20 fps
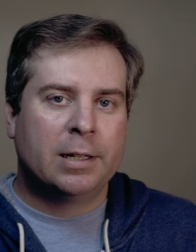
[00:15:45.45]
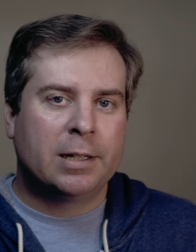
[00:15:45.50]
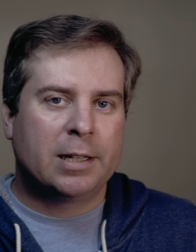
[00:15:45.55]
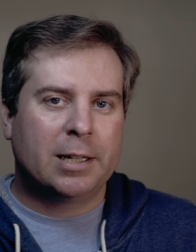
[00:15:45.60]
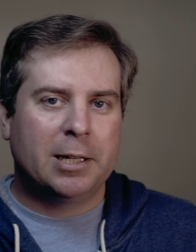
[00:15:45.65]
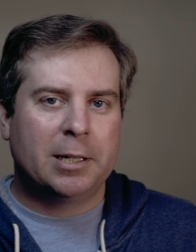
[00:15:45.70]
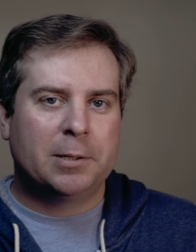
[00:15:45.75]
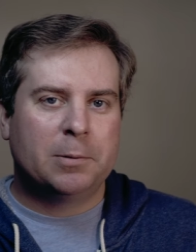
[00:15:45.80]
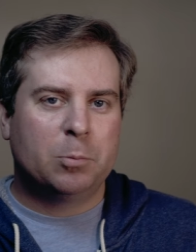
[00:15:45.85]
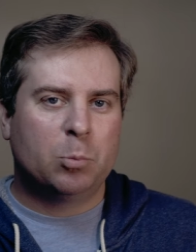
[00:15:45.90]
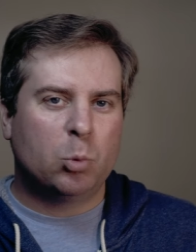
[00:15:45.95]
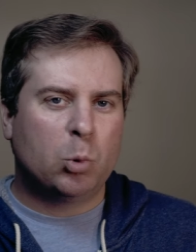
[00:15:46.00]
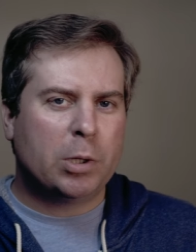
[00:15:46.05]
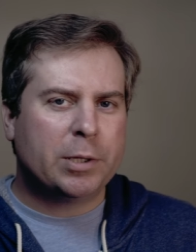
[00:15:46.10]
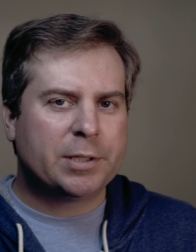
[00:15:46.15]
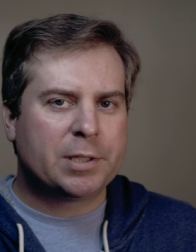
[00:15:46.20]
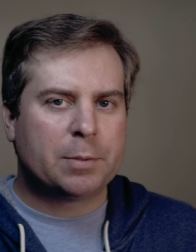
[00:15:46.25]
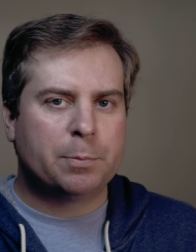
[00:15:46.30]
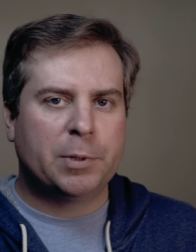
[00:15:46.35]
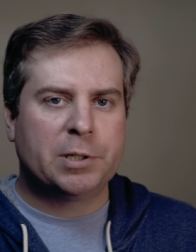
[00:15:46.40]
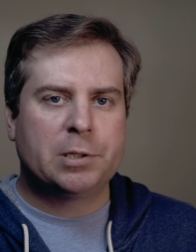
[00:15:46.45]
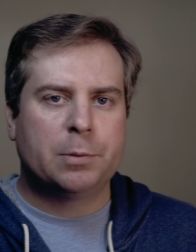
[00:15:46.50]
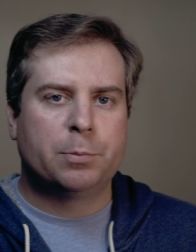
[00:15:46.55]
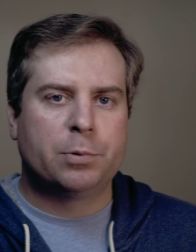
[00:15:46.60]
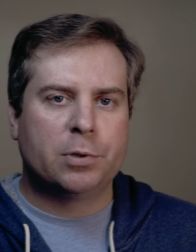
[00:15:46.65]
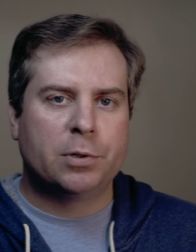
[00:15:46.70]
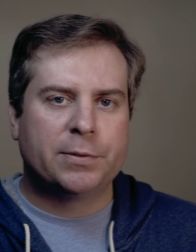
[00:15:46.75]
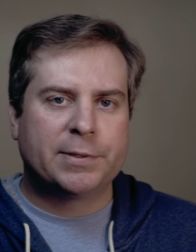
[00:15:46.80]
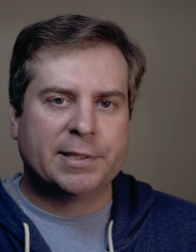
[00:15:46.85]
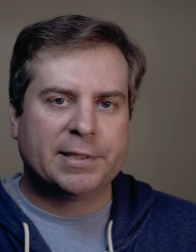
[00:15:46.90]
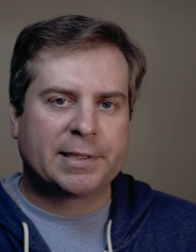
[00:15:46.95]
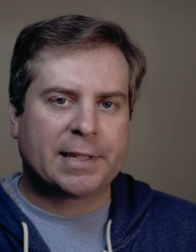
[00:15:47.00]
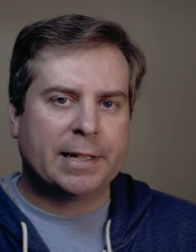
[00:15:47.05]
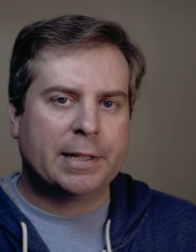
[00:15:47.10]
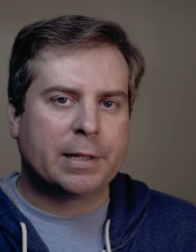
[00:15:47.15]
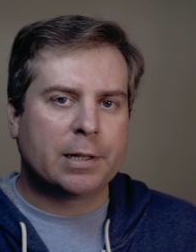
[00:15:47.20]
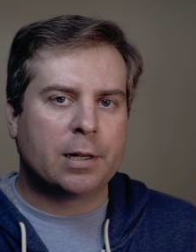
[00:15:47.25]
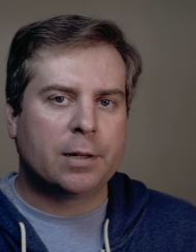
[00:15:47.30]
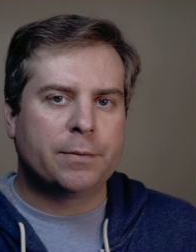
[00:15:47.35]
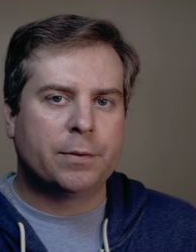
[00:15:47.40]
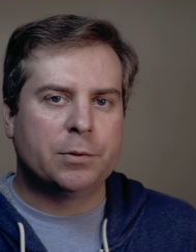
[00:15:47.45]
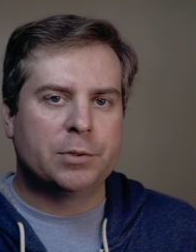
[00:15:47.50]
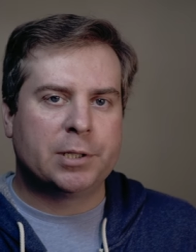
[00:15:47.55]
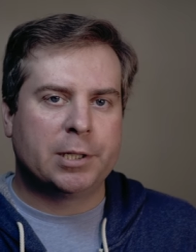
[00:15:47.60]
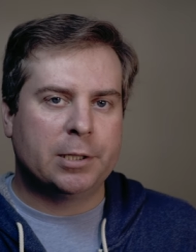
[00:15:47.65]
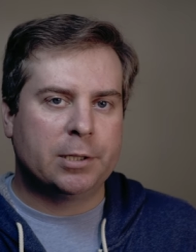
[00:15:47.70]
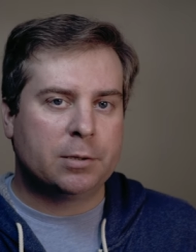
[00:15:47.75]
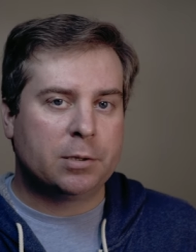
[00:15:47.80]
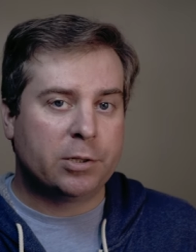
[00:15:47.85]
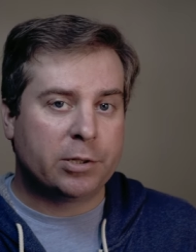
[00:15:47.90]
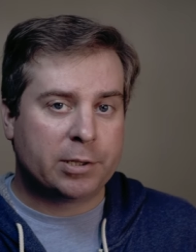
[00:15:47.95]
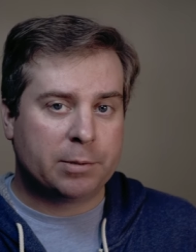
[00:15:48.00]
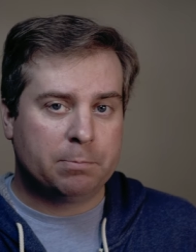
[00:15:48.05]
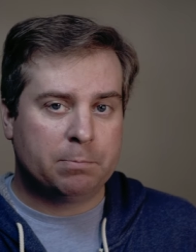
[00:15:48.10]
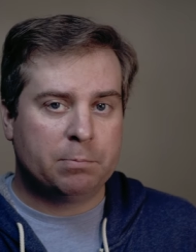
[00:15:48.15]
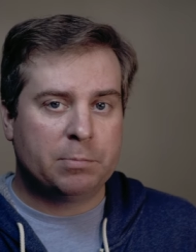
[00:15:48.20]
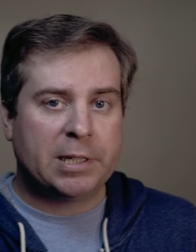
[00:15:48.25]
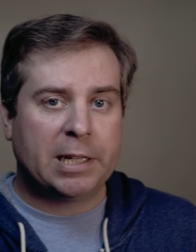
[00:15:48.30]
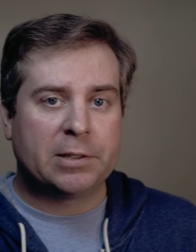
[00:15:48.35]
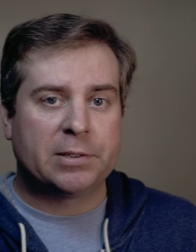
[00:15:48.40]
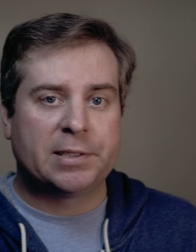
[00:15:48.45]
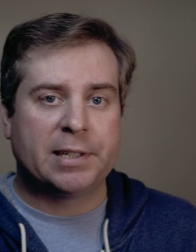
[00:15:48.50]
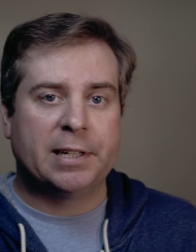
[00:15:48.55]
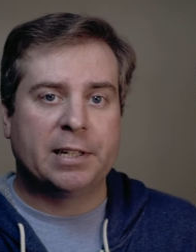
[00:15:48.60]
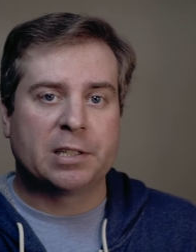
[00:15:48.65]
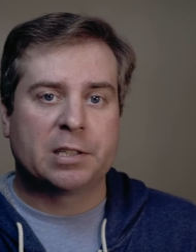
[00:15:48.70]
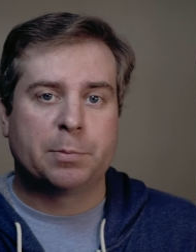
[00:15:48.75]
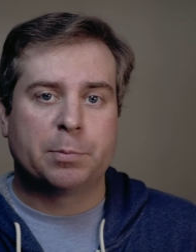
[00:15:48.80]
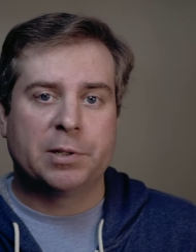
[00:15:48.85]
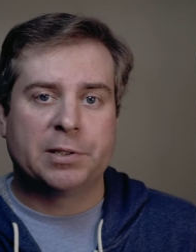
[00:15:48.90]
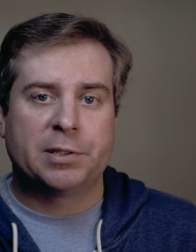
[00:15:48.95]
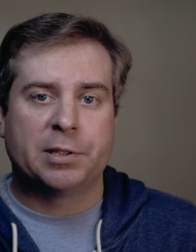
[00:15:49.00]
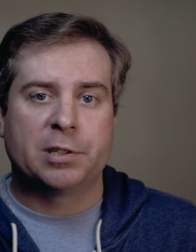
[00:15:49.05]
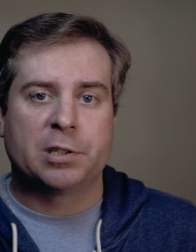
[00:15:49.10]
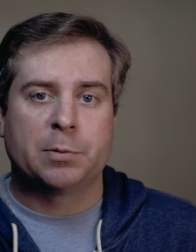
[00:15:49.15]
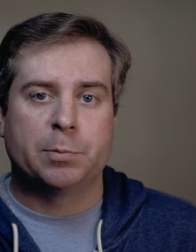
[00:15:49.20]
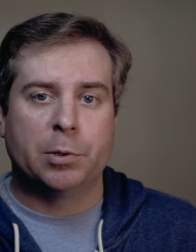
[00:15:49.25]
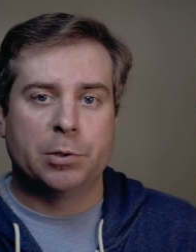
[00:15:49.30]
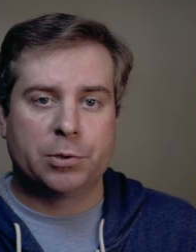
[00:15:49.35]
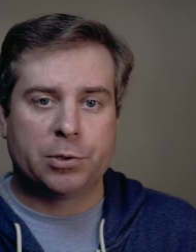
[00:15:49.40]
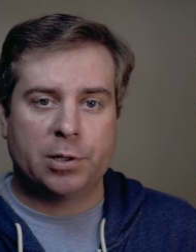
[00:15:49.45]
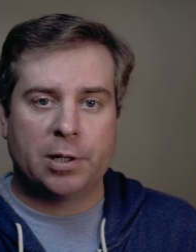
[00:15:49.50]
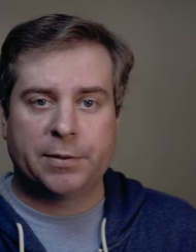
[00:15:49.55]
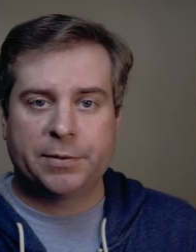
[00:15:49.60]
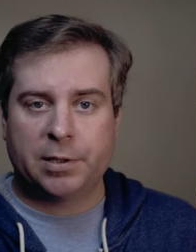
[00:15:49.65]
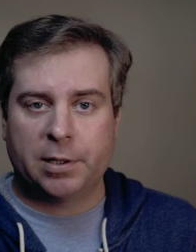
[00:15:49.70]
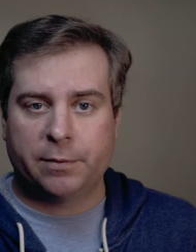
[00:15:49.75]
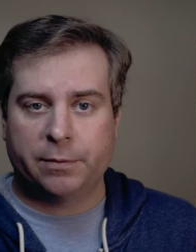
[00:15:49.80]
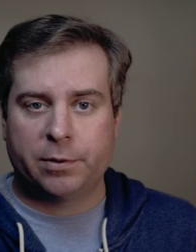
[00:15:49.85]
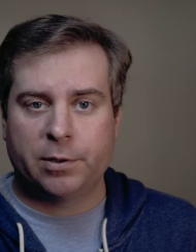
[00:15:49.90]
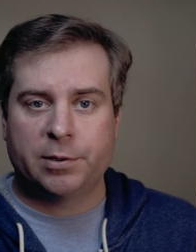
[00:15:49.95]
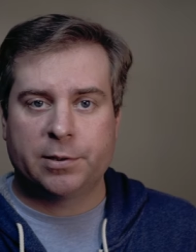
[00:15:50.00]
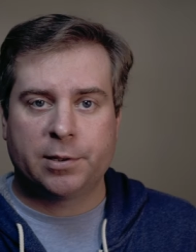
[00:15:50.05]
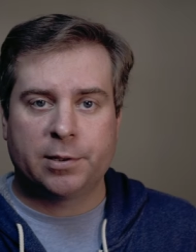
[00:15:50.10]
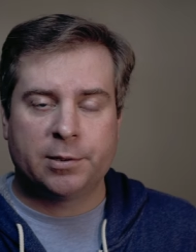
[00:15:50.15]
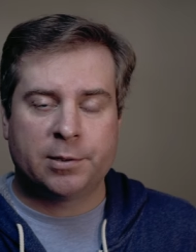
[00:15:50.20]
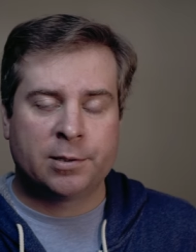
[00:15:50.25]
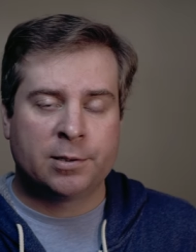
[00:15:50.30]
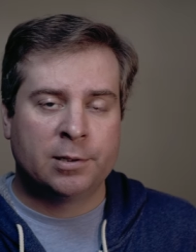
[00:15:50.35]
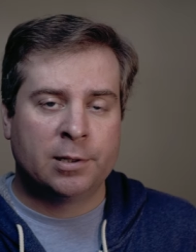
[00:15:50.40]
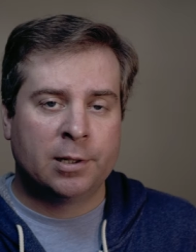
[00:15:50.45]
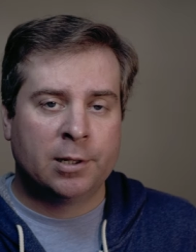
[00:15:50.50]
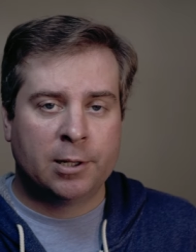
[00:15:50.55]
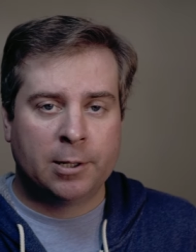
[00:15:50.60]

And while it's much improved since getting the iPhone 10, you can now set an explicit exposure offset, for instance,